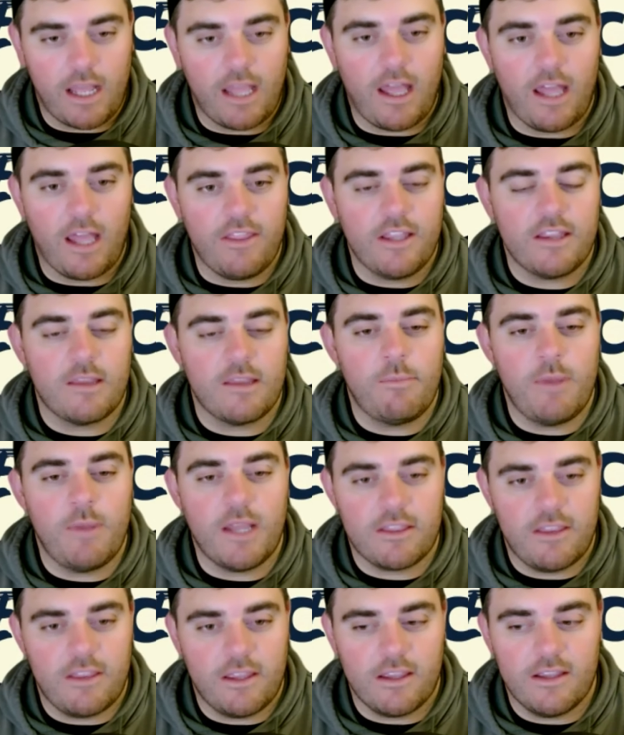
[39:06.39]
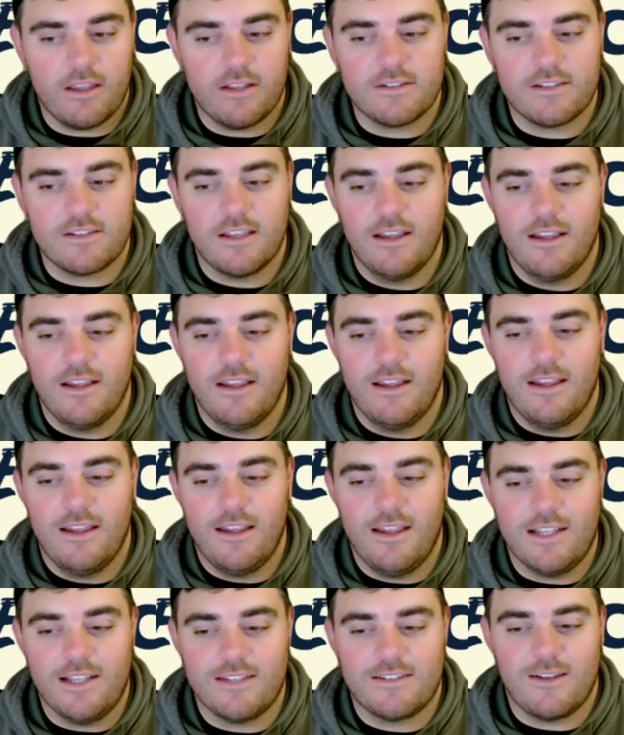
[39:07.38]
I, I think the big thing is
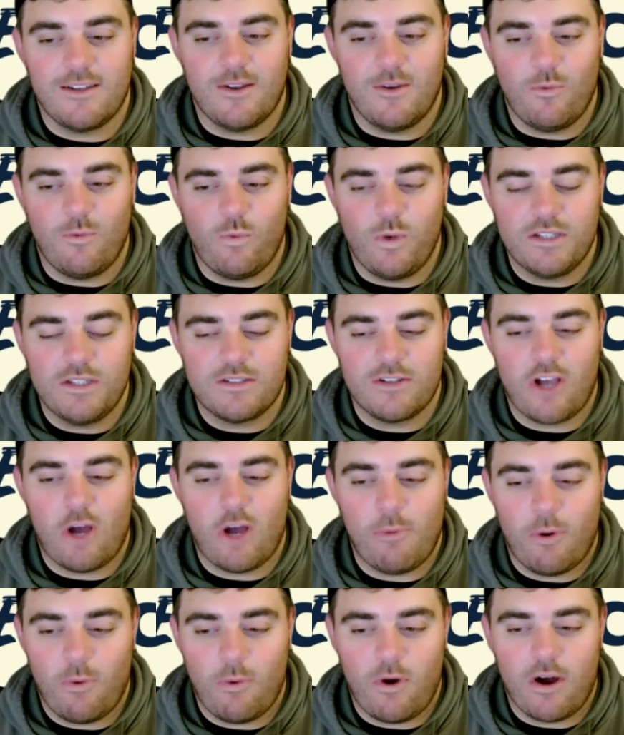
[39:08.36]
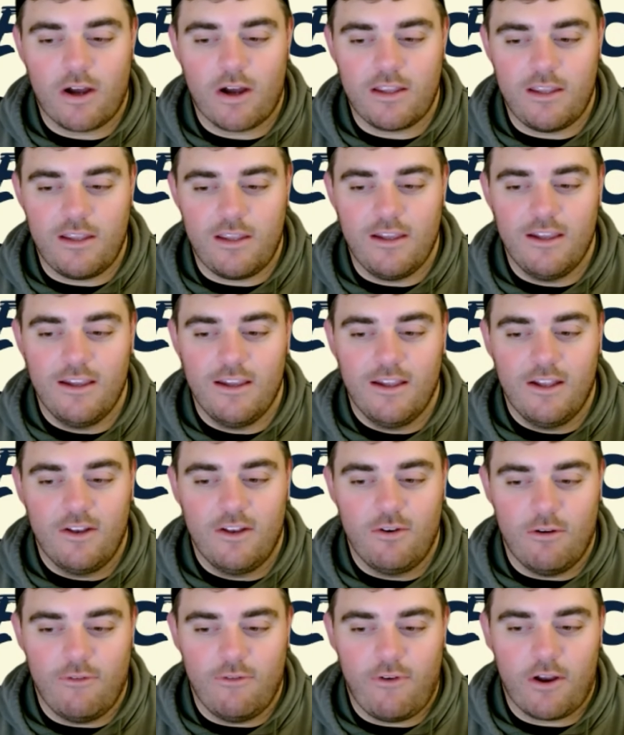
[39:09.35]
is we saw Milwaukee
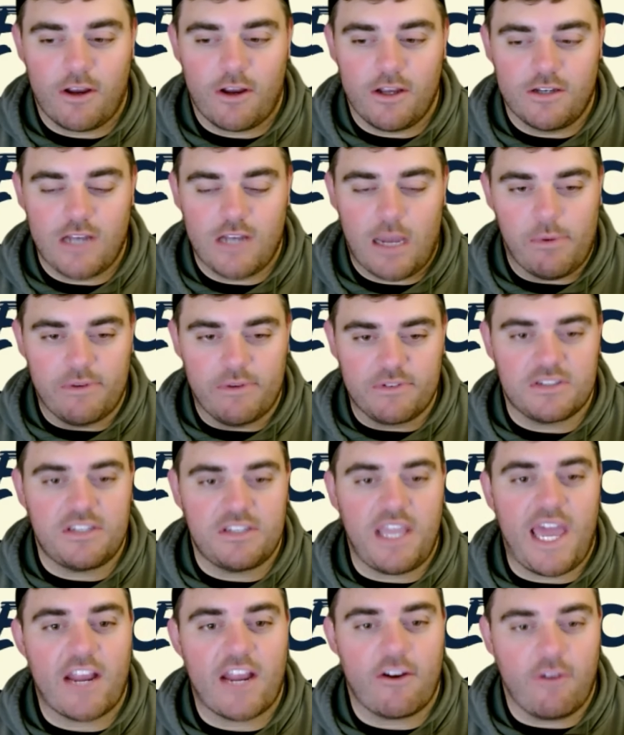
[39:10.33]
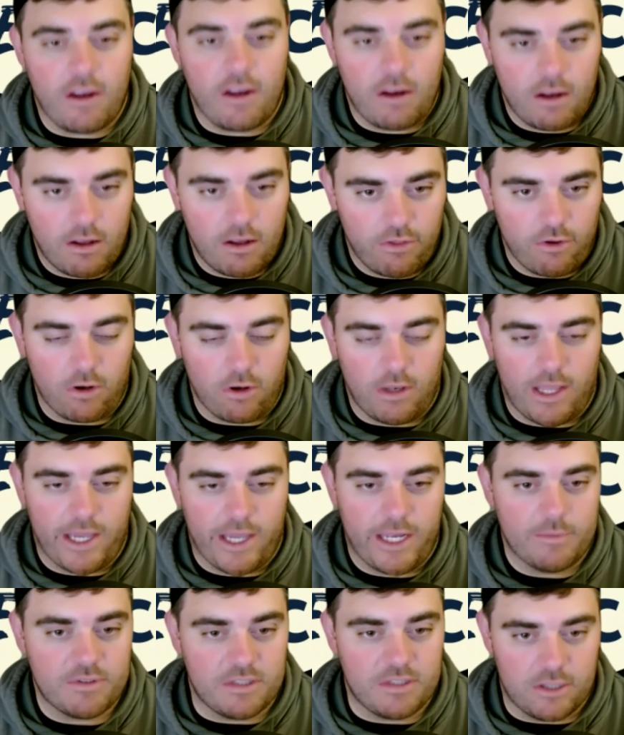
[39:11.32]
do a very good job of staggering their
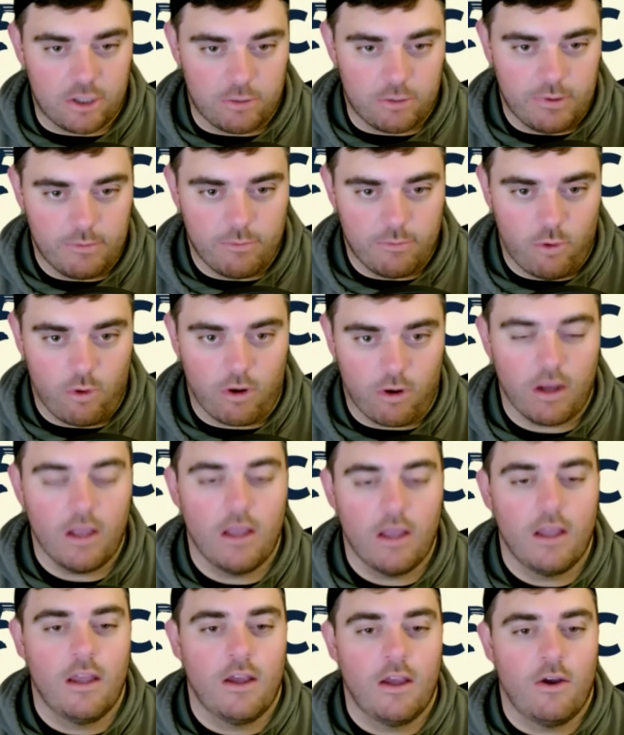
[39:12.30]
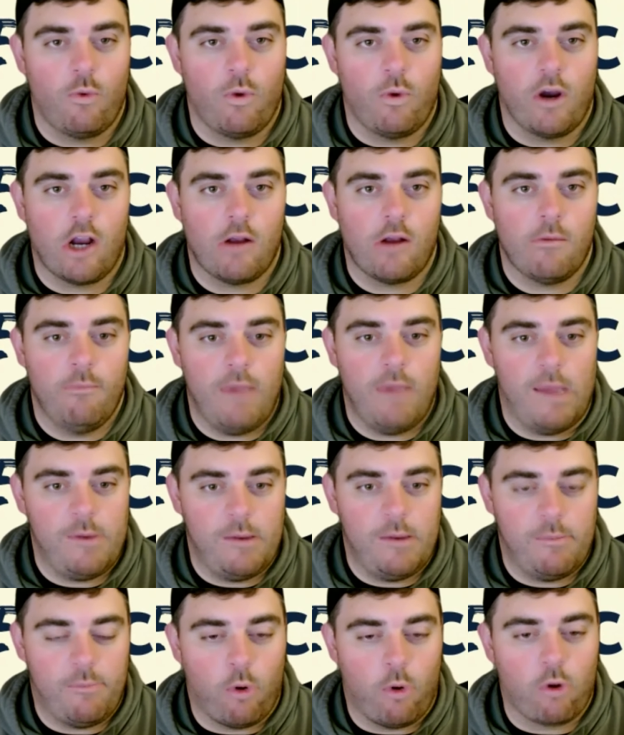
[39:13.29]
lineups a little bit more, where
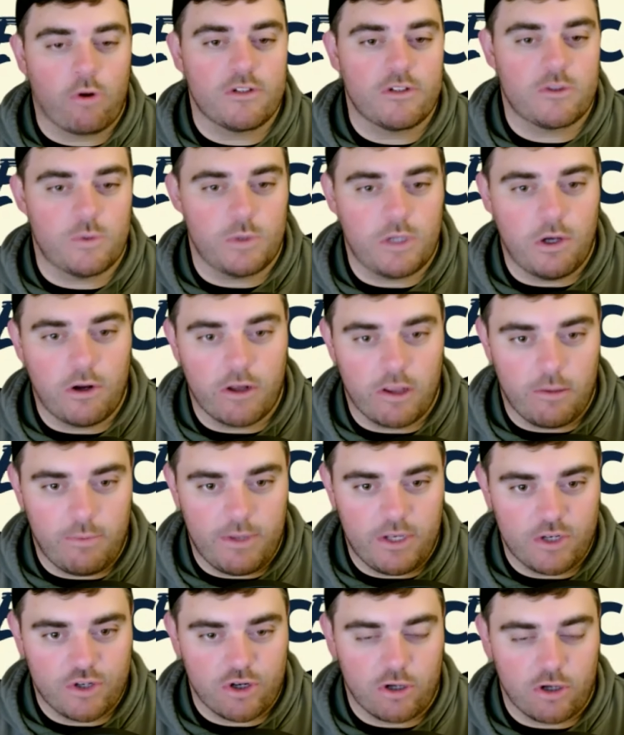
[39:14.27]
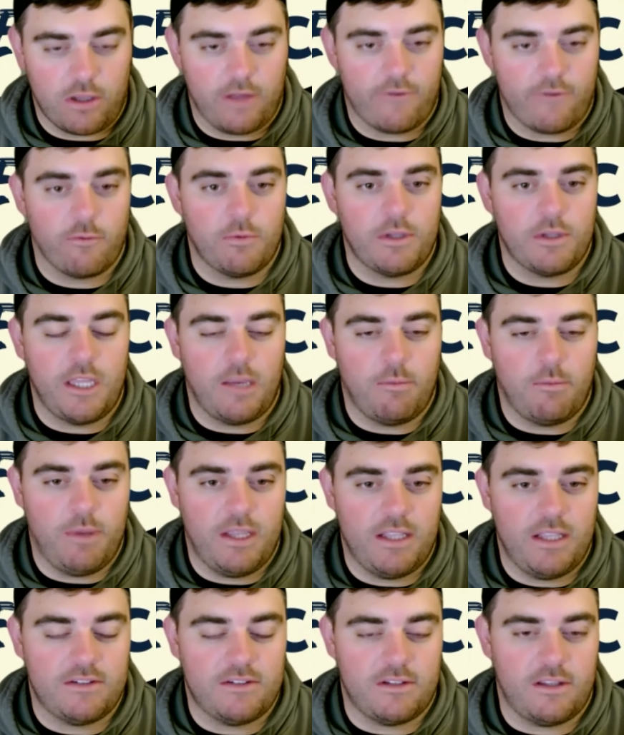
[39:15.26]
maybe Portis would go to the bench early for Malik
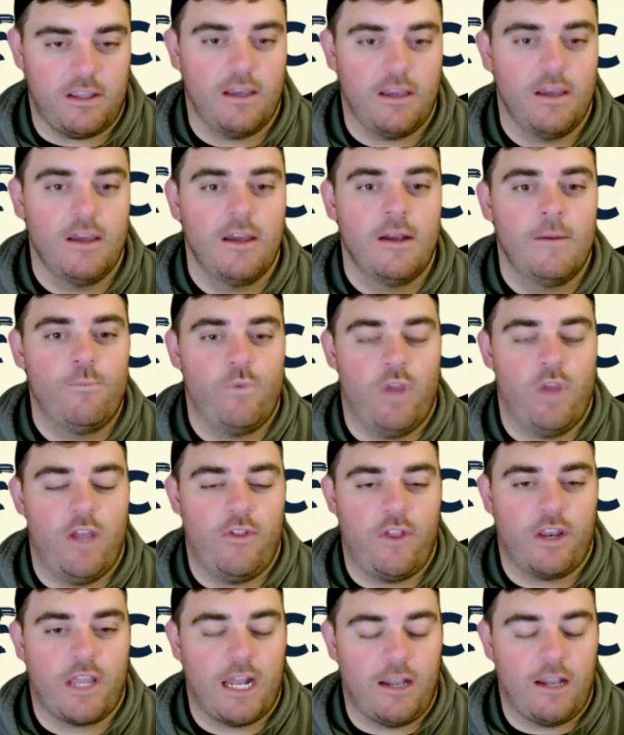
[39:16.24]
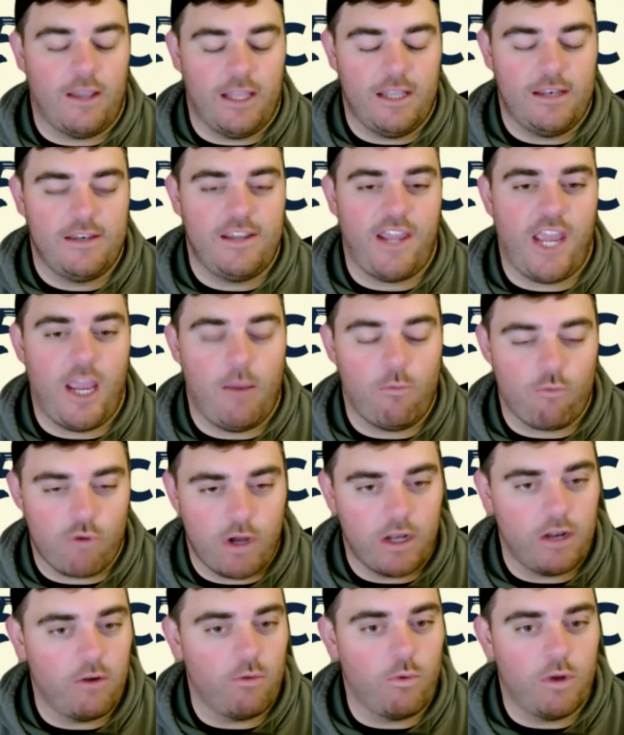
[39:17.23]
Beasley and then kind of let Dame
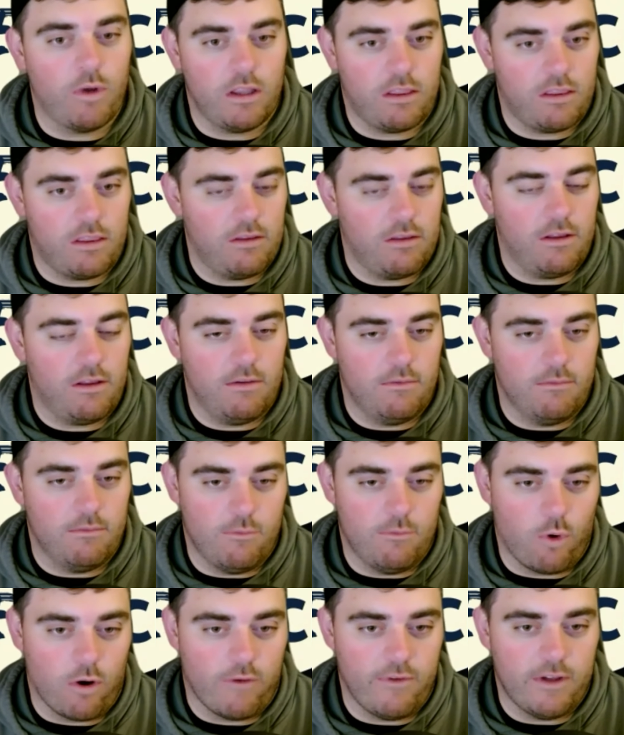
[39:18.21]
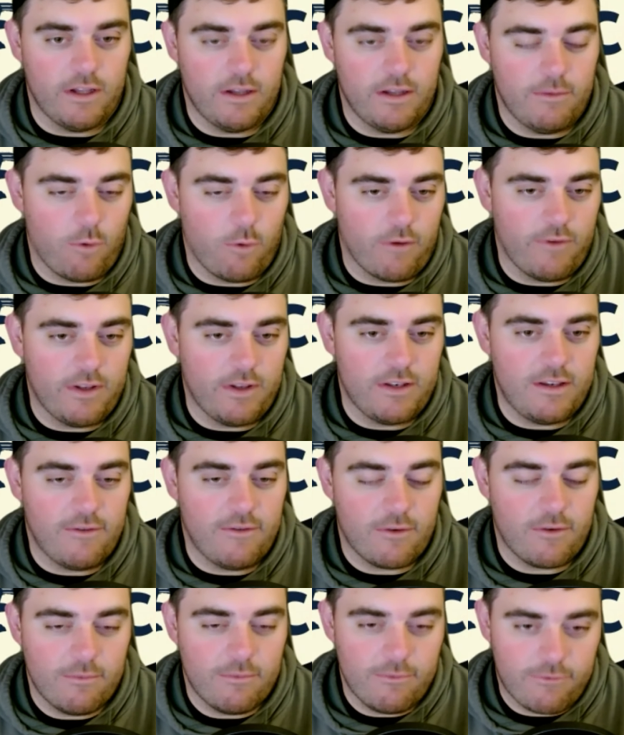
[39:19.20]
run it with more of a more of a
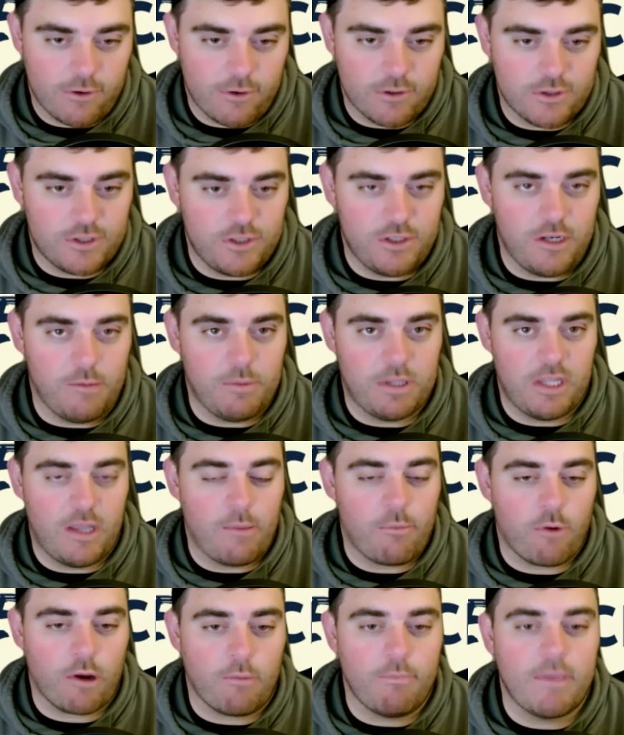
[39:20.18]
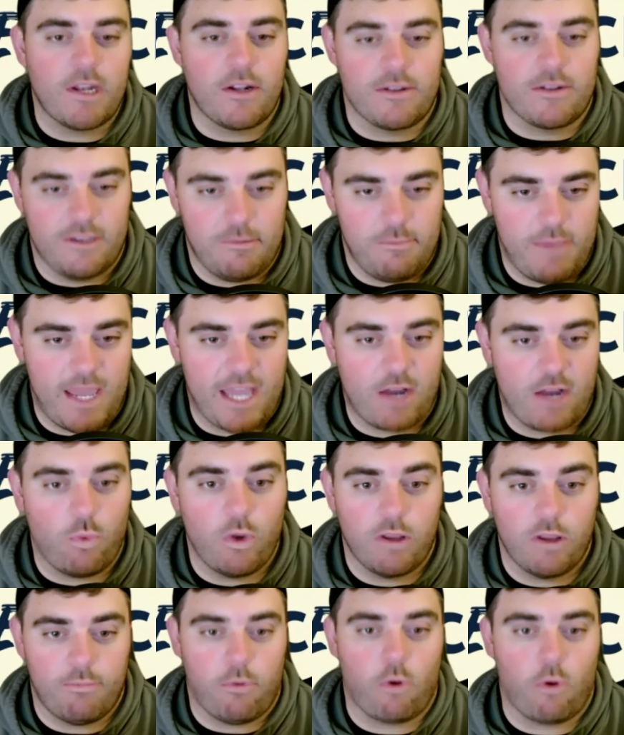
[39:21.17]
different first unit, but then bring Middleton back
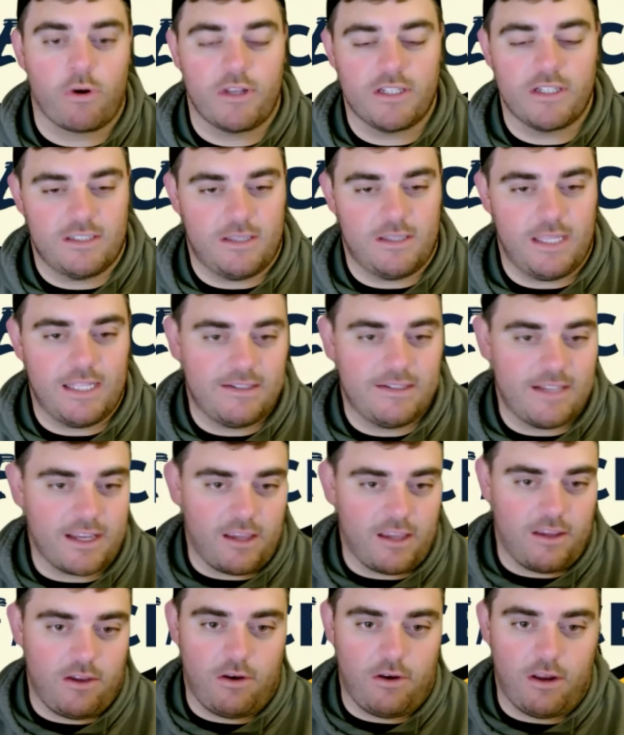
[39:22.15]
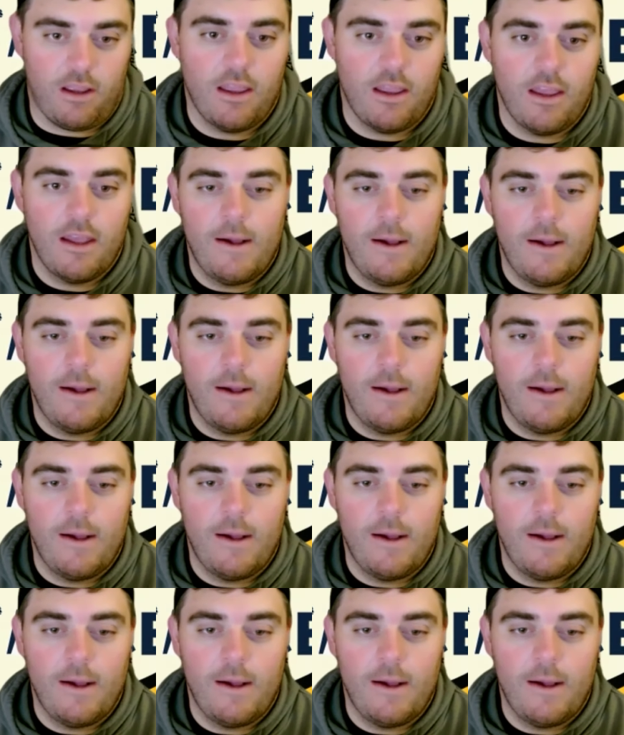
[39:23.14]
with Portis that second unit.